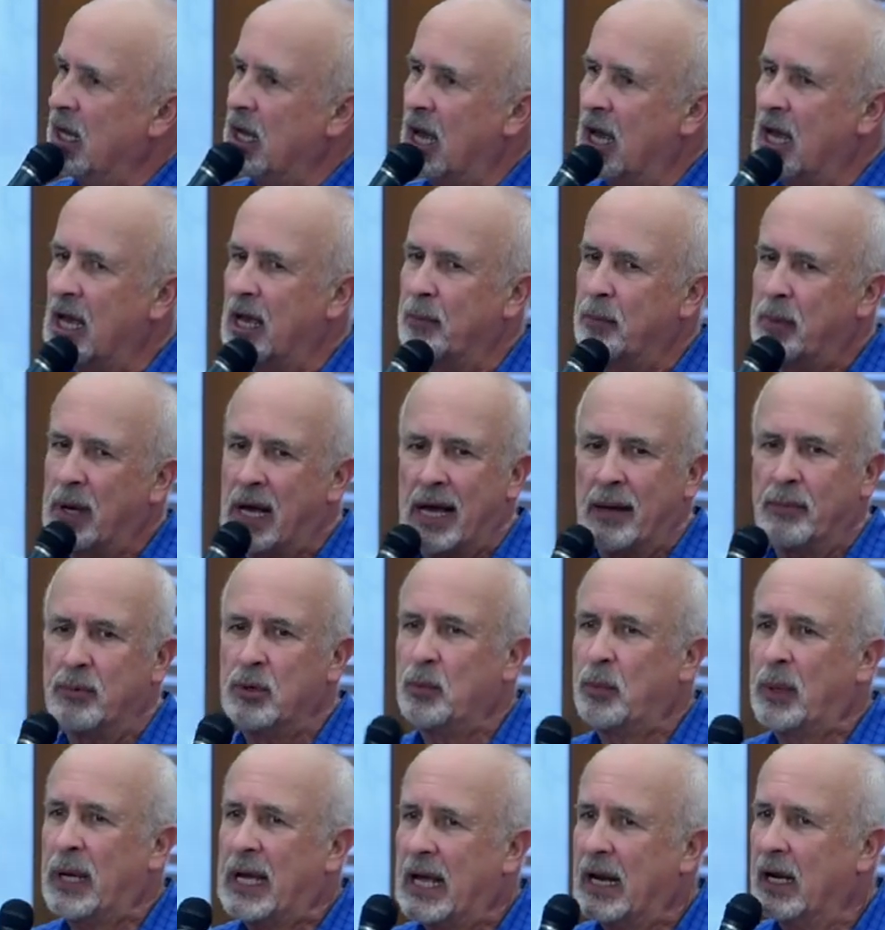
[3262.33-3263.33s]
Uh, Bob
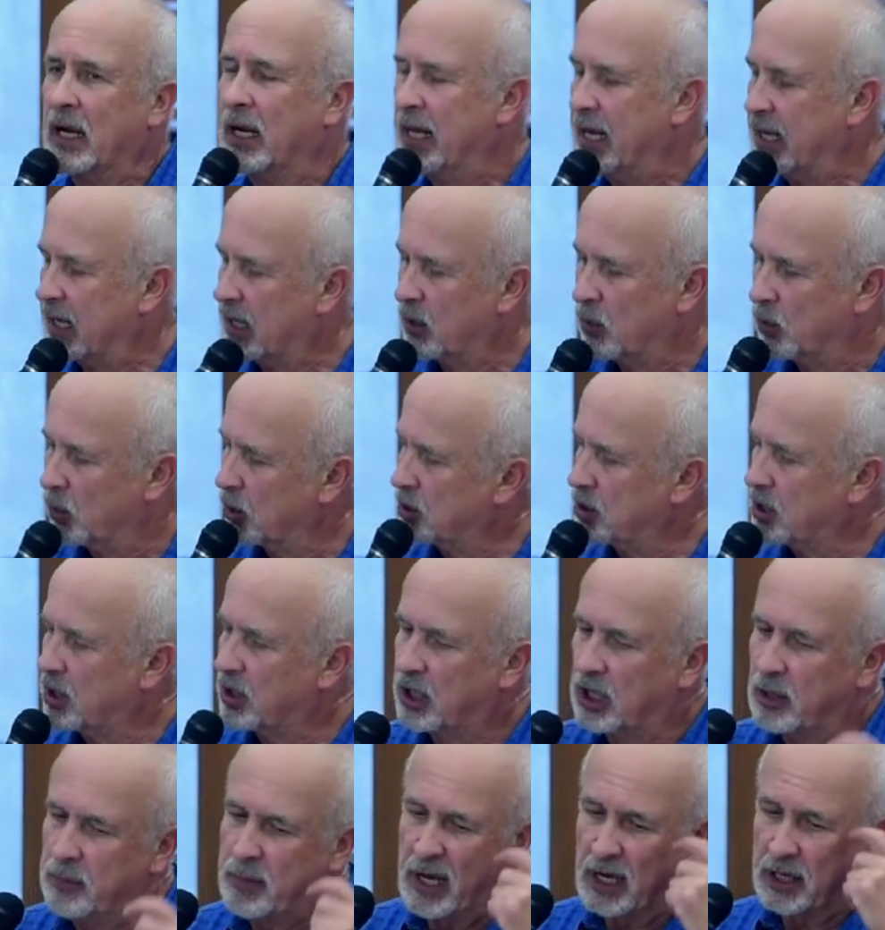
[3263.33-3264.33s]
and Pat Leggett were
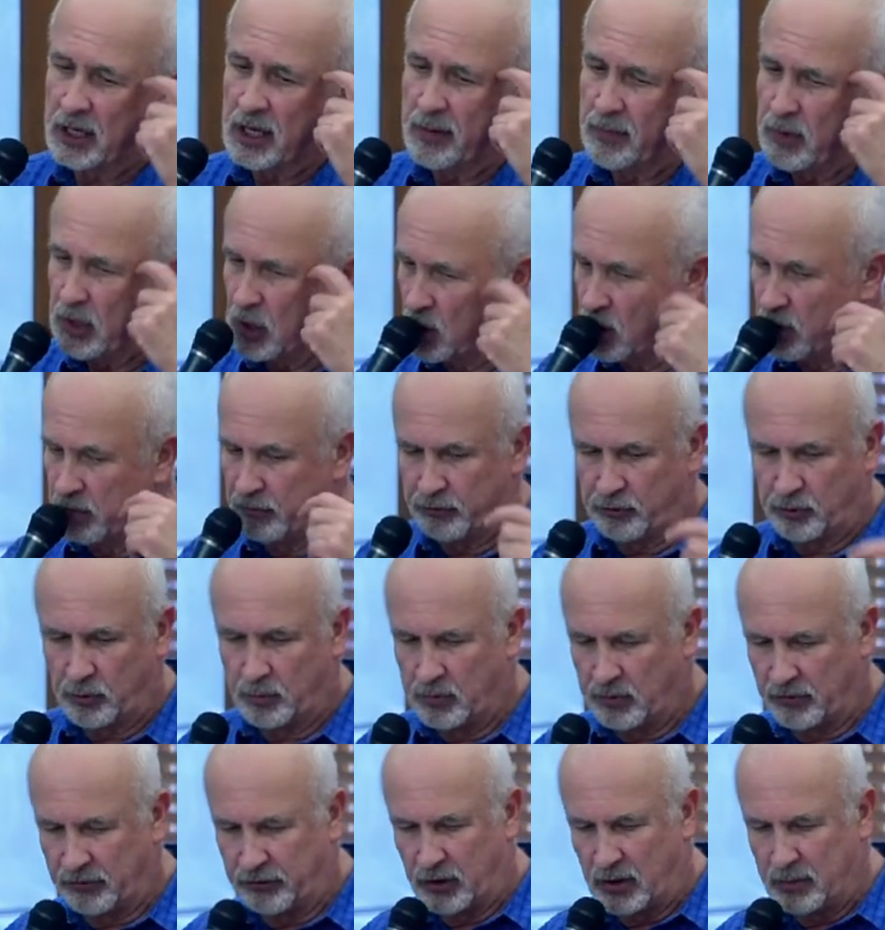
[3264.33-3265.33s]
talking about coming
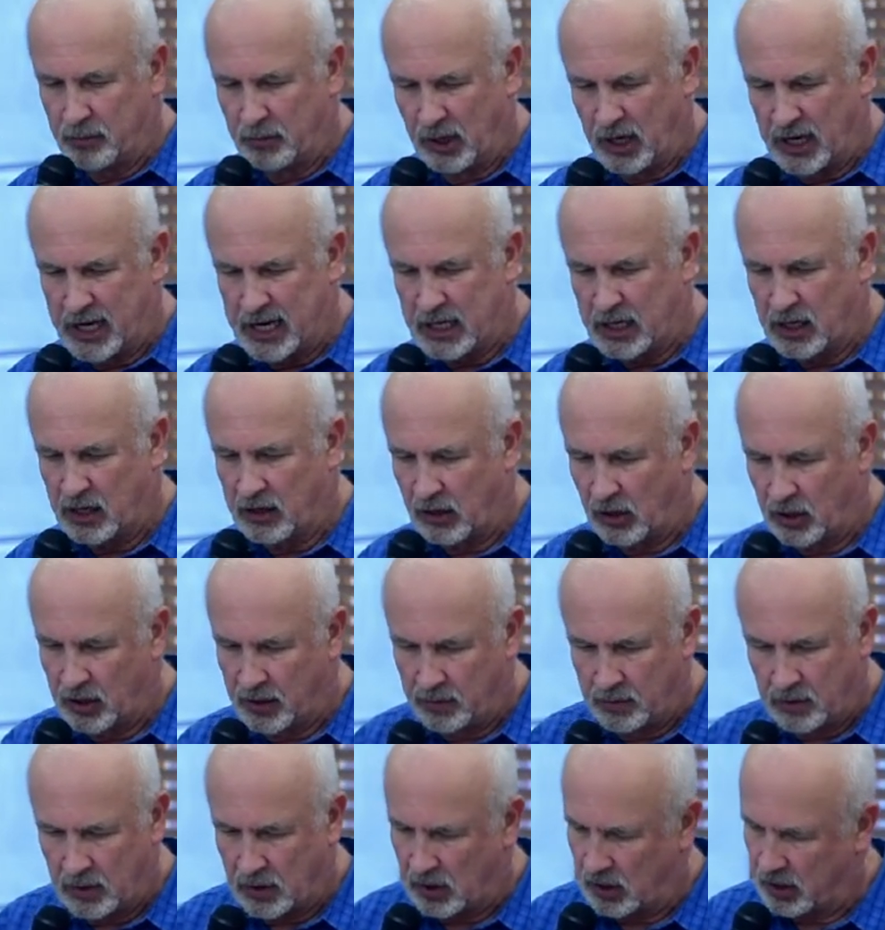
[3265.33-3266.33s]
home from Lincoln
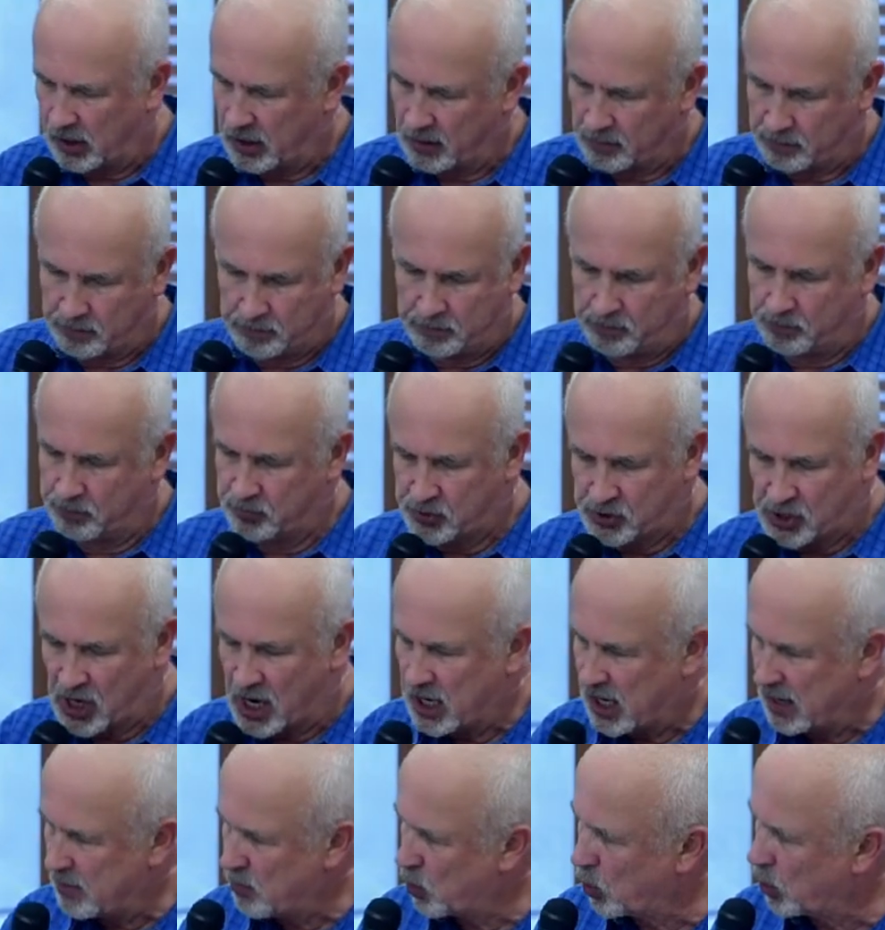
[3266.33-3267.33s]
on, on a
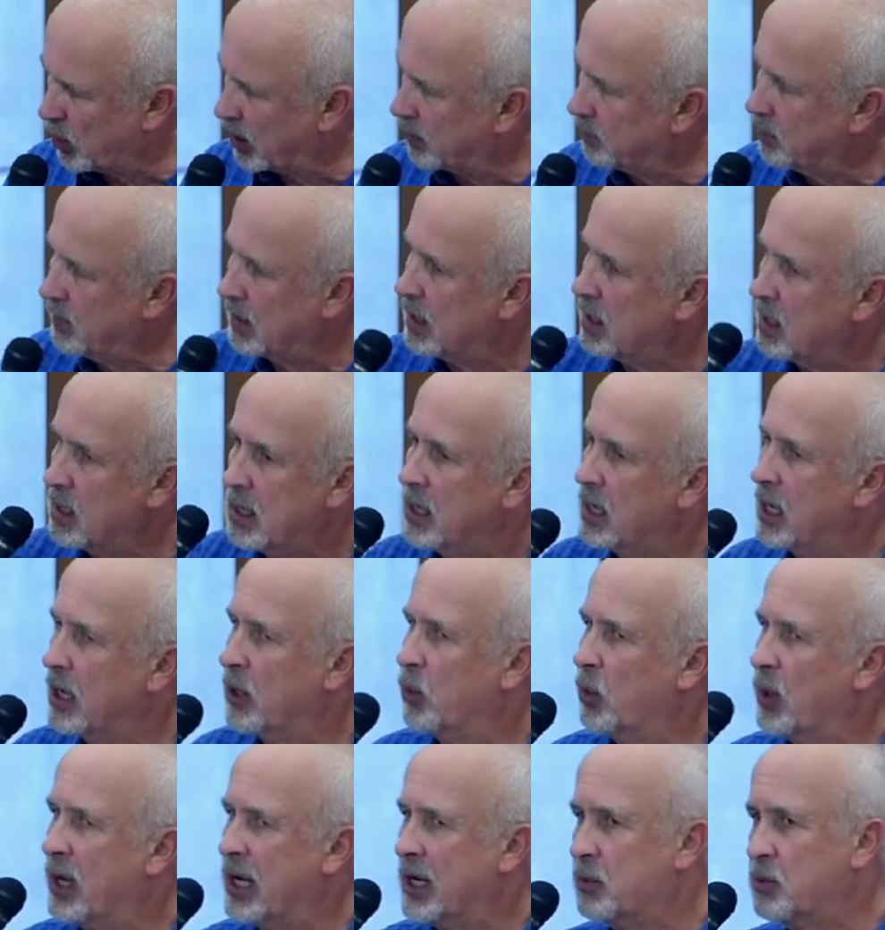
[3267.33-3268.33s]
Sunday morning,
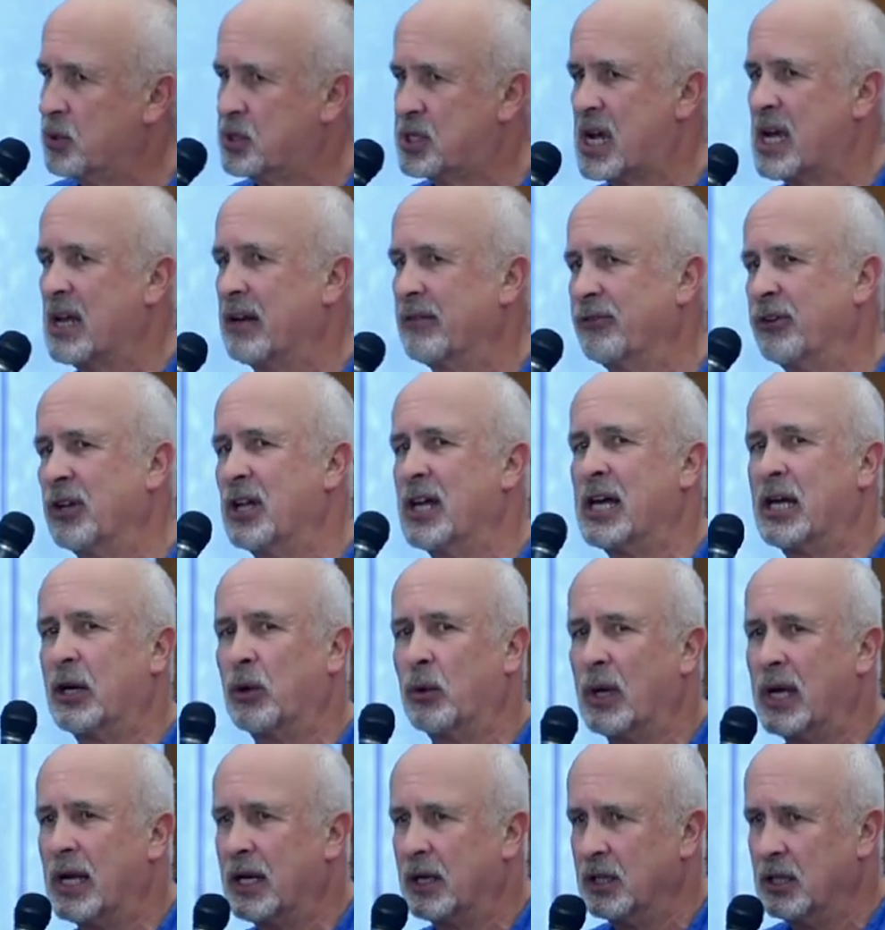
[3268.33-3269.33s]
and Red was out flying
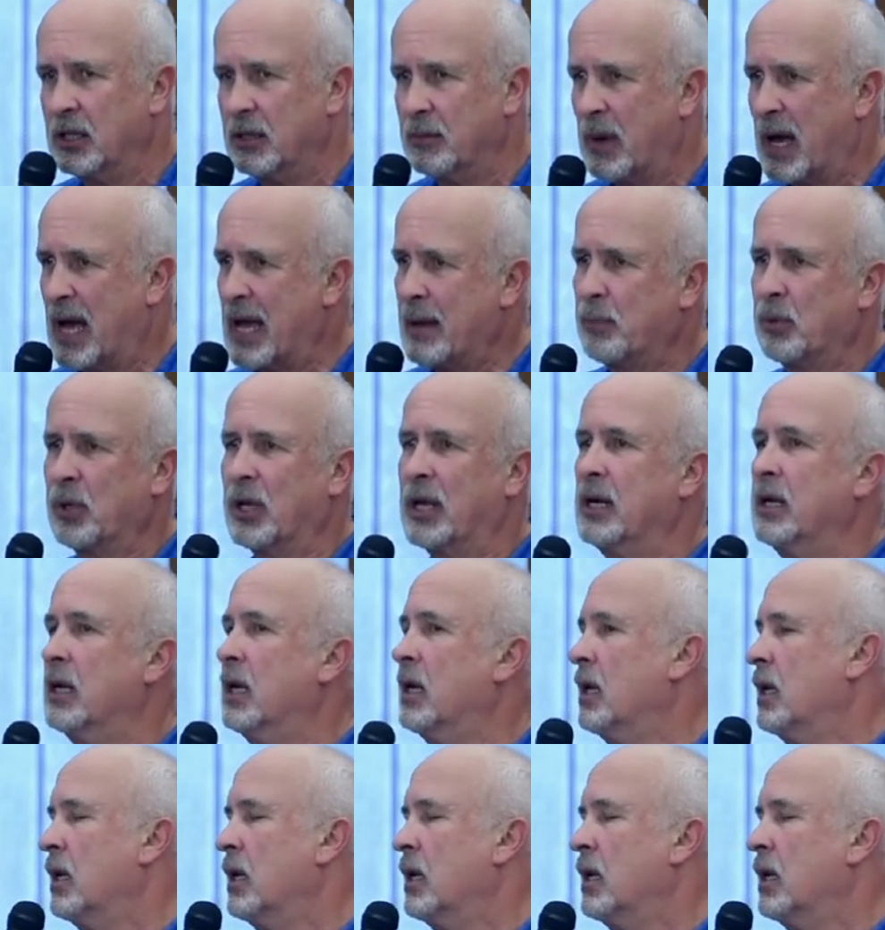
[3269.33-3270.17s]
around in the biplane.